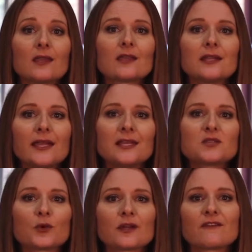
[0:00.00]
The
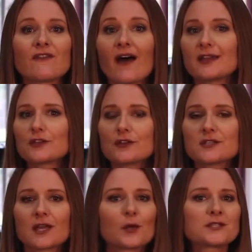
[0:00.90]
ladies were confined to their
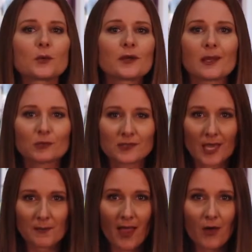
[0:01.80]
cells. They weren't able to
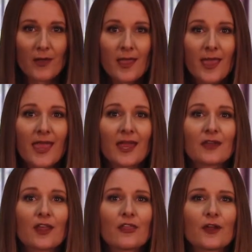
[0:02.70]
come out,
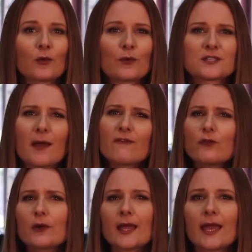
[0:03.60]
and there was about
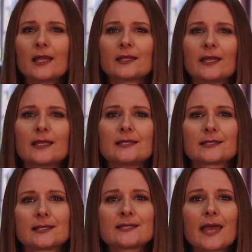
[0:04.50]
4 to 8 ladies
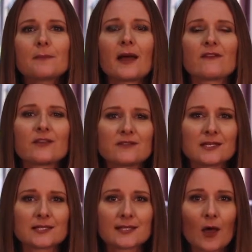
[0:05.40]
in a 10 by
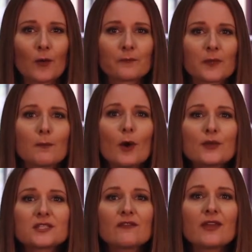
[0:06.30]
15 cell.
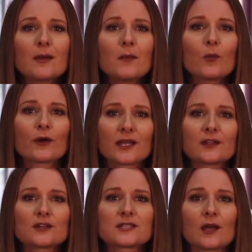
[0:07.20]
Most of them were in
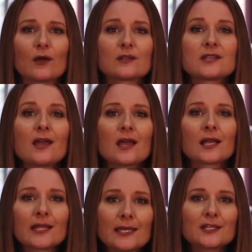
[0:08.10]
their cells,
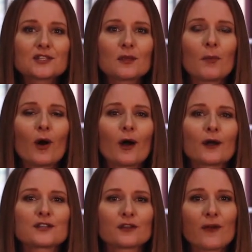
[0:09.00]
clinging to the
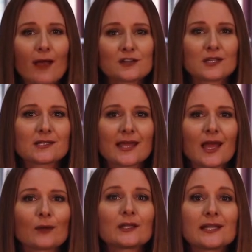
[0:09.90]
bars or crouching
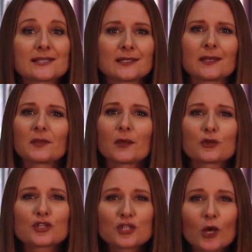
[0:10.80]
down, listening, but they
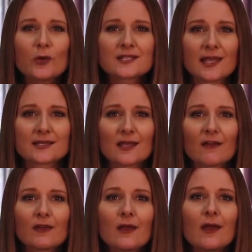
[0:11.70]
were so
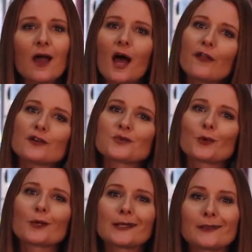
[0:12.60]
attentive. Others
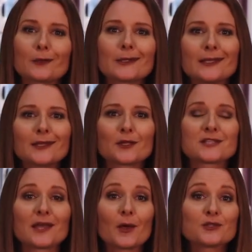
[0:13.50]
were either cleaning their
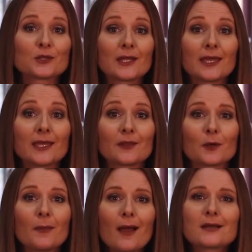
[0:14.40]
cells or laying in
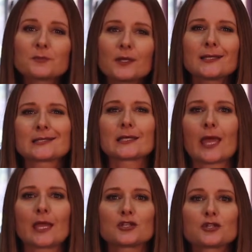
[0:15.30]
their bunks, pretty
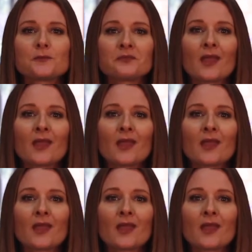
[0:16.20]
disengaged.